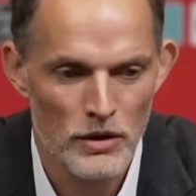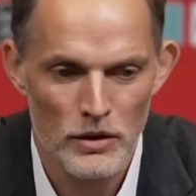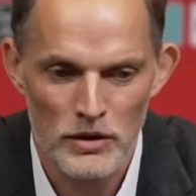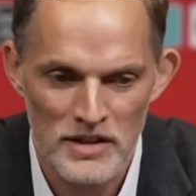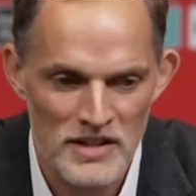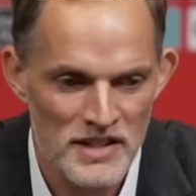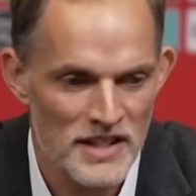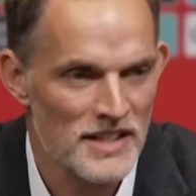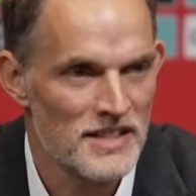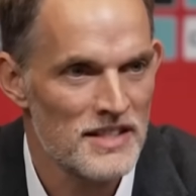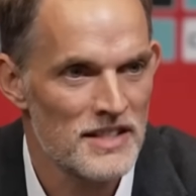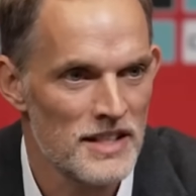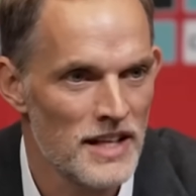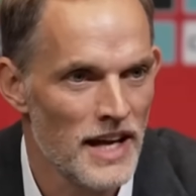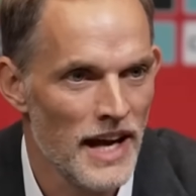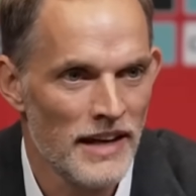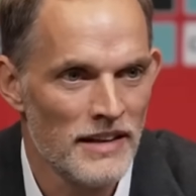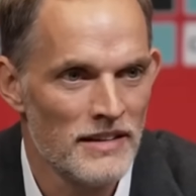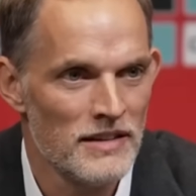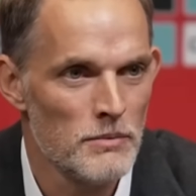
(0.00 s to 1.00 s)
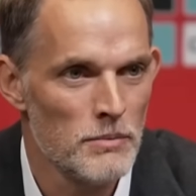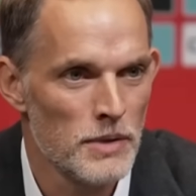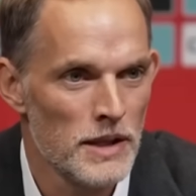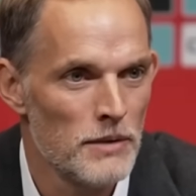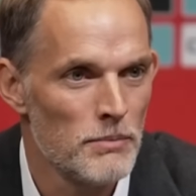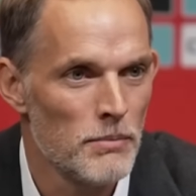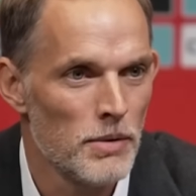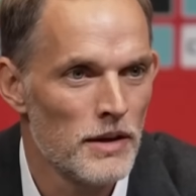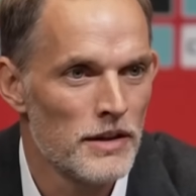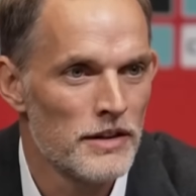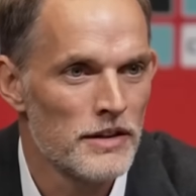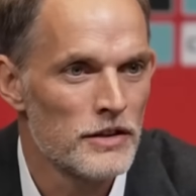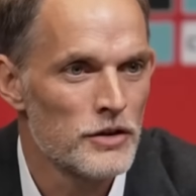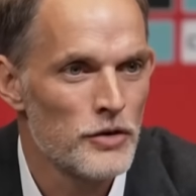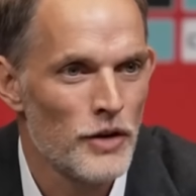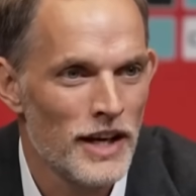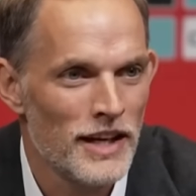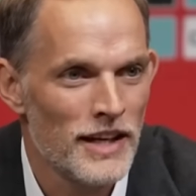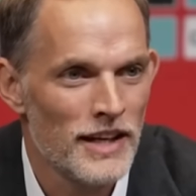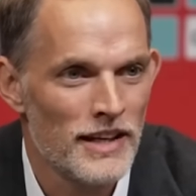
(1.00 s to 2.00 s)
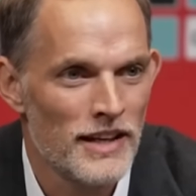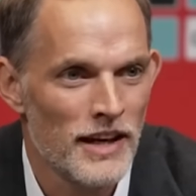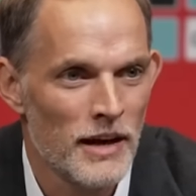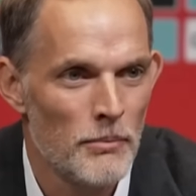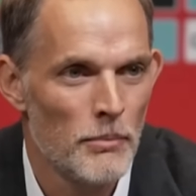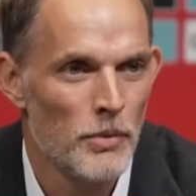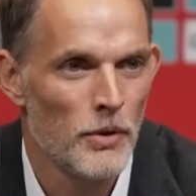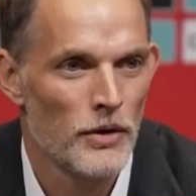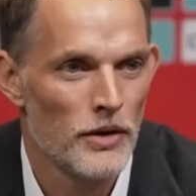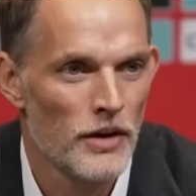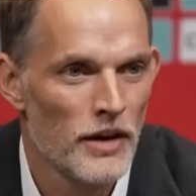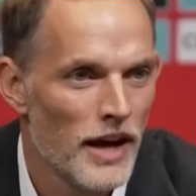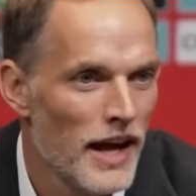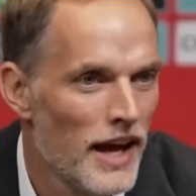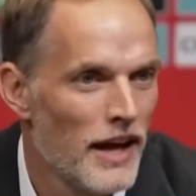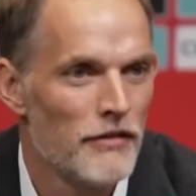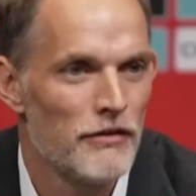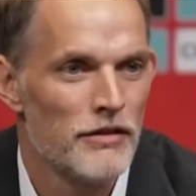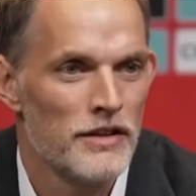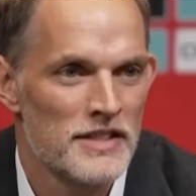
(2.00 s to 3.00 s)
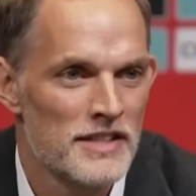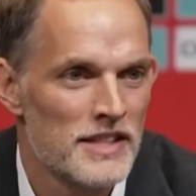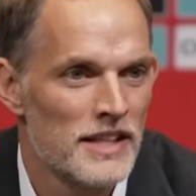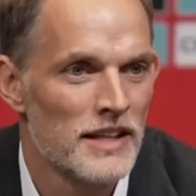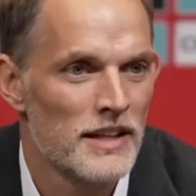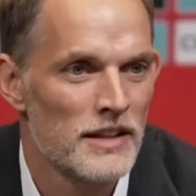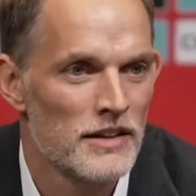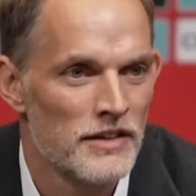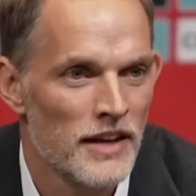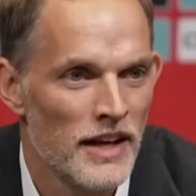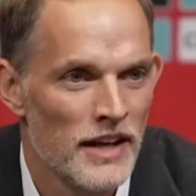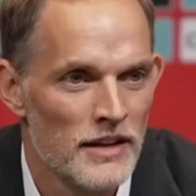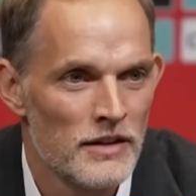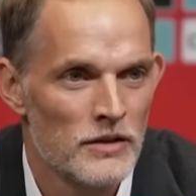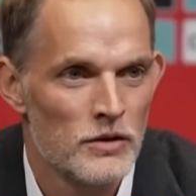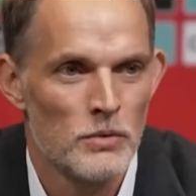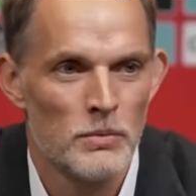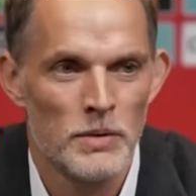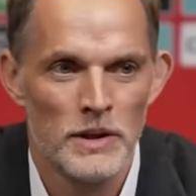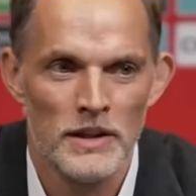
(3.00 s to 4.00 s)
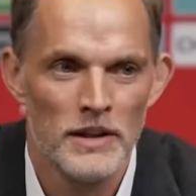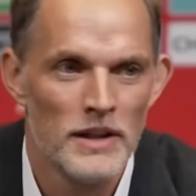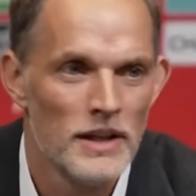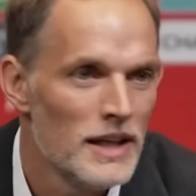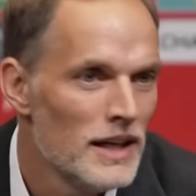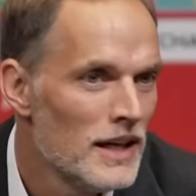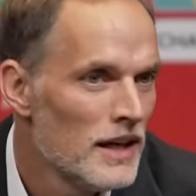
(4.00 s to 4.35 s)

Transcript: on 60, 80 people in a training camp on a, every single day, to be